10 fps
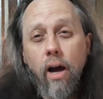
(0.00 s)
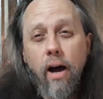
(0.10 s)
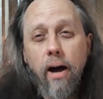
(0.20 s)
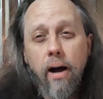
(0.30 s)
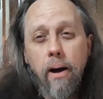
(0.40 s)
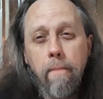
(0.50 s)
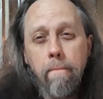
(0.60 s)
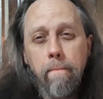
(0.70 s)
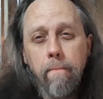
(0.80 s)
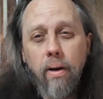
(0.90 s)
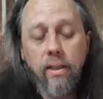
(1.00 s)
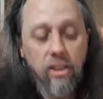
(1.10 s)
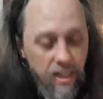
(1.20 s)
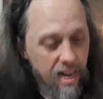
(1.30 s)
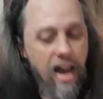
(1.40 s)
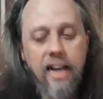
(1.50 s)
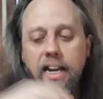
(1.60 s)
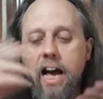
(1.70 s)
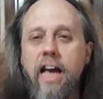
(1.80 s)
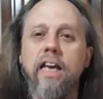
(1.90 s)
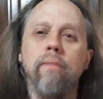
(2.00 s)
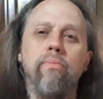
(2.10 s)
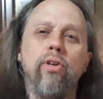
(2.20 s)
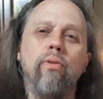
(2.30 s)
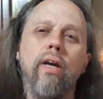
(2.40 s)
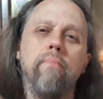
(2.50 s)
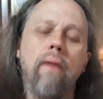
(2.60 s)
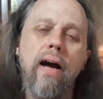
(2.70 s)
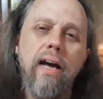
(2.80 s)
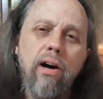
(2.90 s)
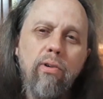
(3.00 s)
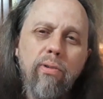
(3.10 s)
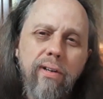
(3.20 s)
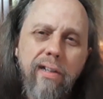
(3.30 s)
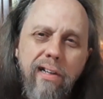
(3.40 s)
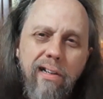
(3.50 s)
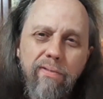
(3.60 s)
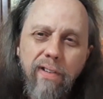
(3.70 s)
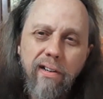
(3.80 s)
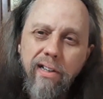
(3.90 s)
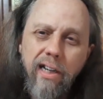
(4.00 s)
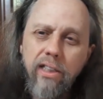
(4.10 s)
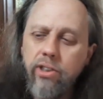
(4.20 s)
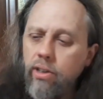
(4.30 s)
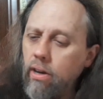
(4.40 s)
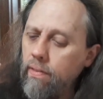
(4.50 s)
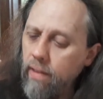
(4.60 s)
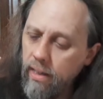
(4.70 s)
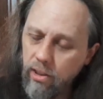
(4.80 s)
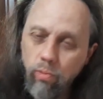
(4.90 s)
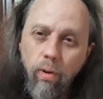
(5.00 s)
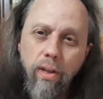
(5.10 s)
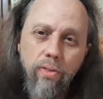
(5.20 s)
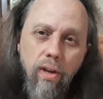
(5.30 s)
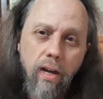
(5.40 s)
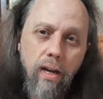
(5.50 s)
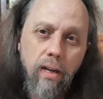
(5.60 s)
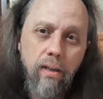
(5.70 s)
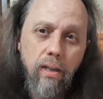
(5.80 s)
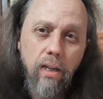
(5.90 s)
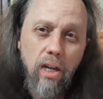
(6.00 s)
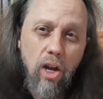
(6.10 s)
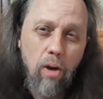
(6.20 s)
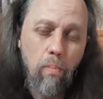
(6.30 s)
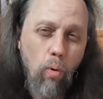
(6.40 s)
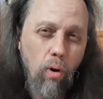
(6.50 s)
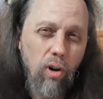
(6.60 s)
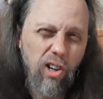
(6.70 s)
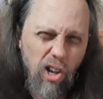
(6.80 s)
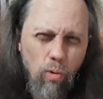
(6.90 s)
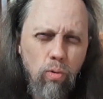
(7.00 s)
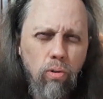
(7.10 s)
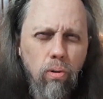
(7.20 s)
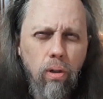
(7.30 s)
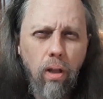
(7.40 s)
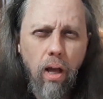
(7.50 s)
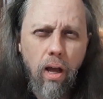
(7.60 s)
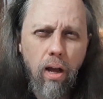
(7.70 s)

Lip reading: But tonight I am doing my own little variation on this with more local